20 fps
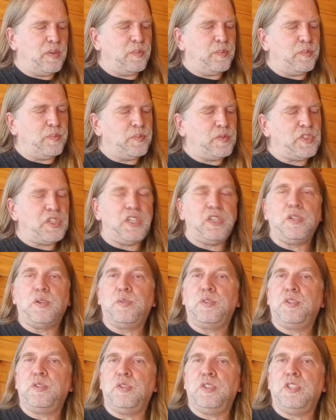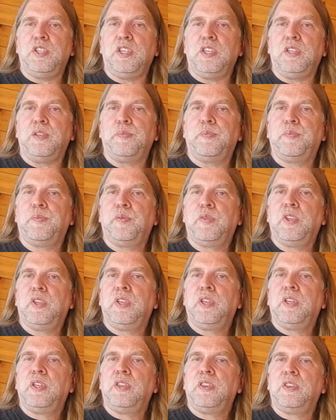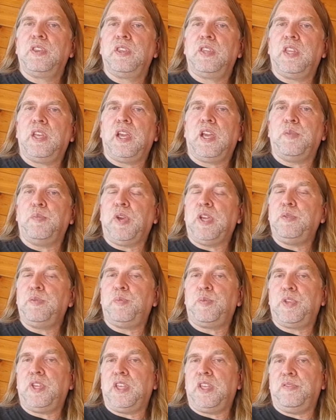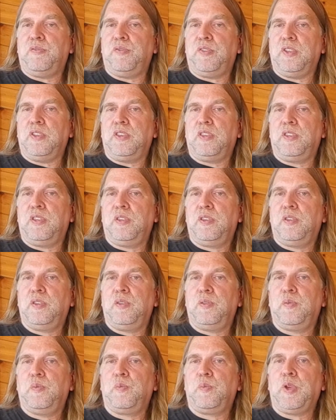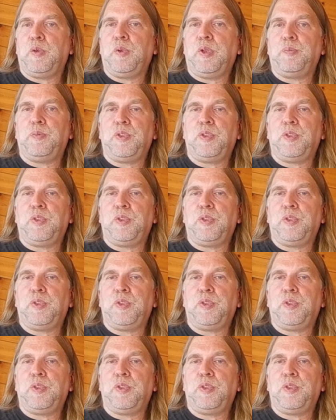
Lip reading: G note to a D, I might play that fifth, but I might play